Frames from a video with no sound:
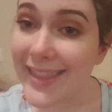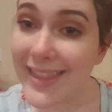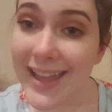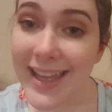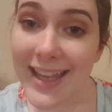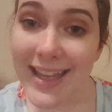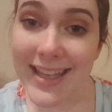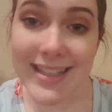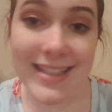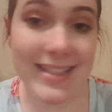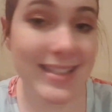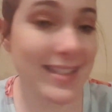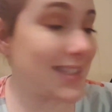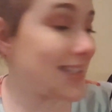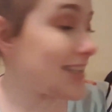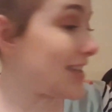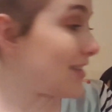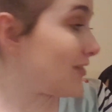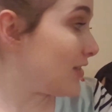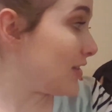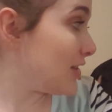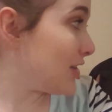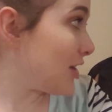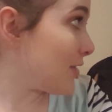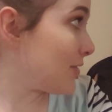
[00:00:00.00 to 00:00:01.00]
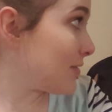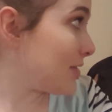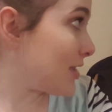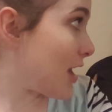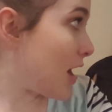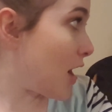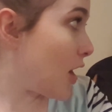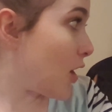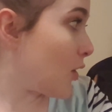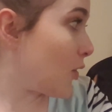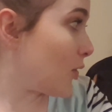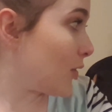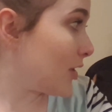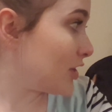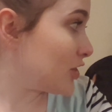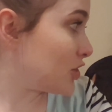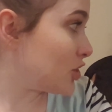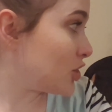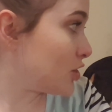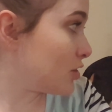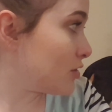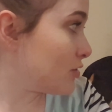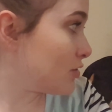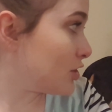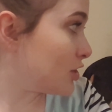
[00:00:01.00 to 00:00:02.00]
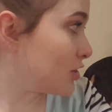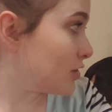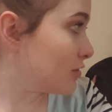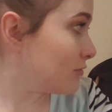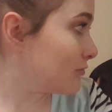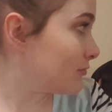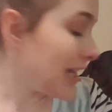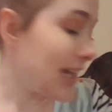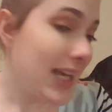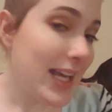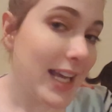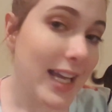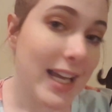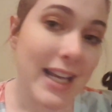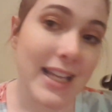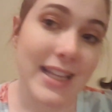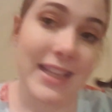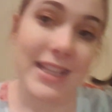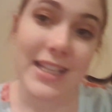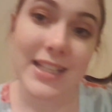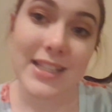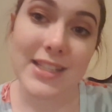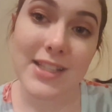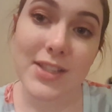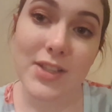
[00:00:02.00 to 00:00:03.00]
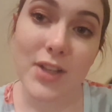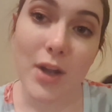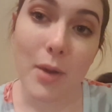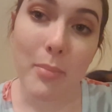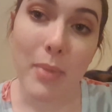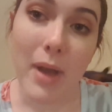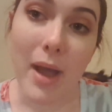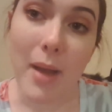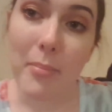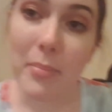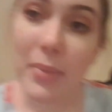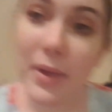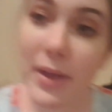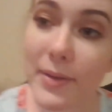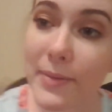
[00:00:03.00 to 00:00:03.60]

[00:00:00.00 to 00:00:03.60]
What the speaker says: This, if you don't know, is Juju. This is our pup.